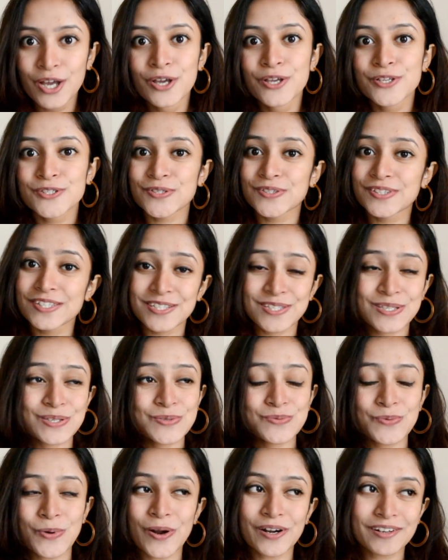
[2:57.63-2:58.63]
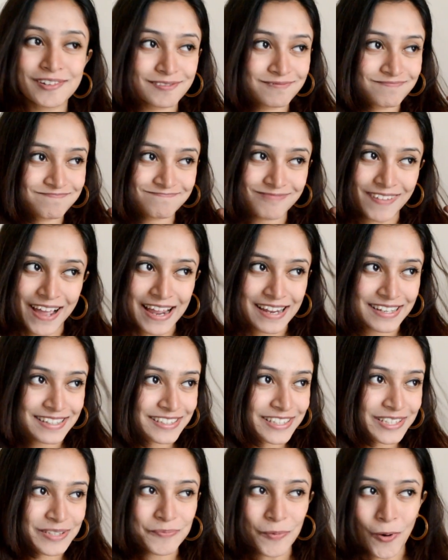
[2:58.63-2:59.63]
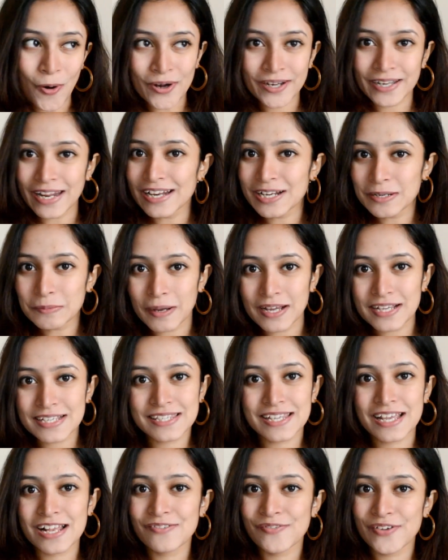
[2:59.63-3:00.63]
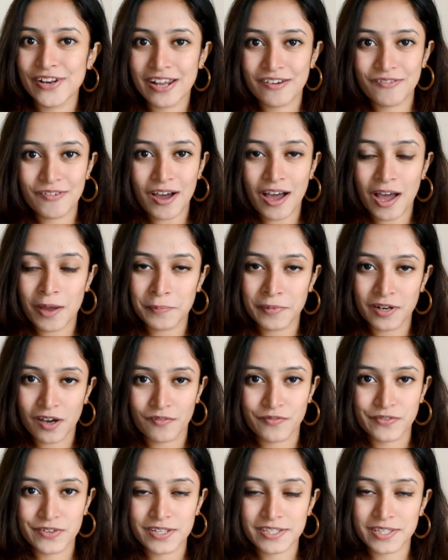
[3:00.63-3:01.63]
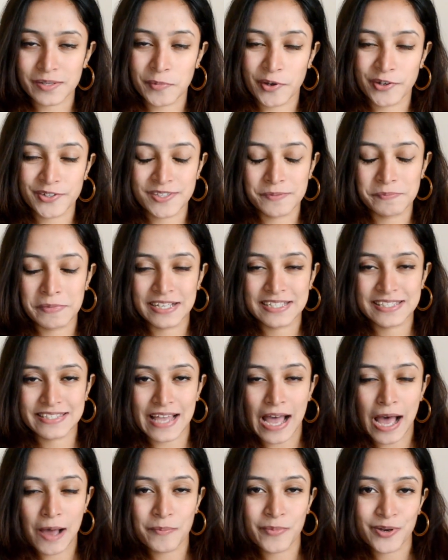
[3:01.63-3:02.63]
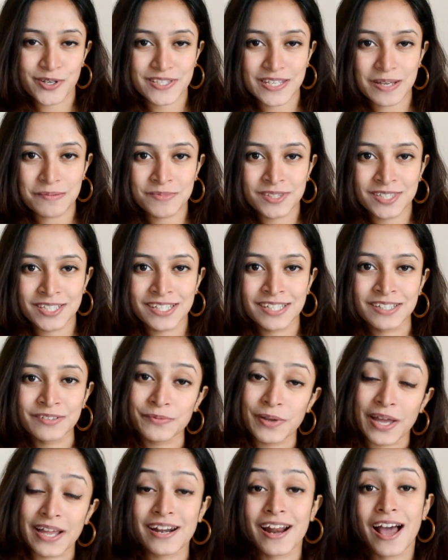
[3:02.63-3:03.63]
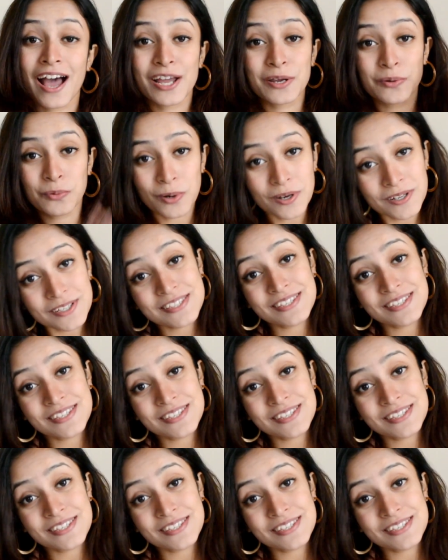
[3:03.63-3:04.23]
So this is what I keep on telling myself whenever I'm nervous about some exam or something. When I was